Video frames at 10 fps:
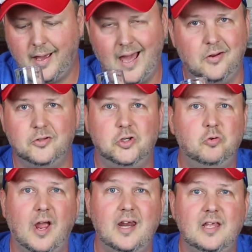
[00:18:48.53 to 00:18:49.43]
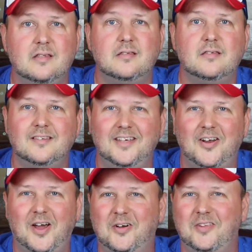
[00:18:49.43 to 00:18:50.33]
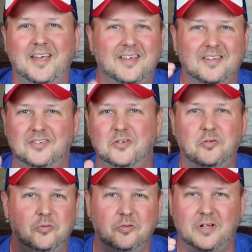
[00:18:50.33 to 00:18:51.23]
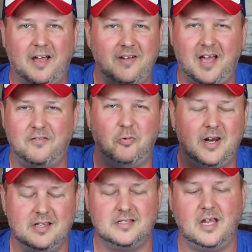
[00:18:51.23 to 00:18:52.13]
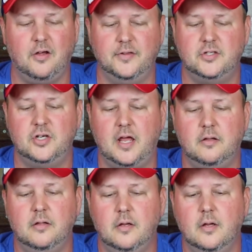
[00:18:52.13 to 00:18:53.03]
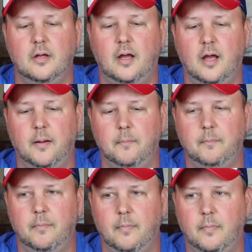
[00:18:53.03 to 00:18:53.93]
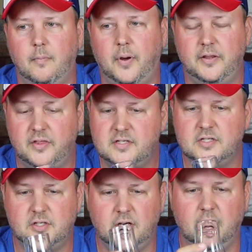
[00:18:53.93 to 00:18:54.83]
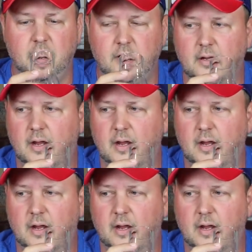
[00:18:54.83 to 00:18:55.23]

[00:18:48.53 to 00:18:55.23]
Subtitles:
I don't do ratings, you know, I don't like have a rating scale on this channel, but this is good.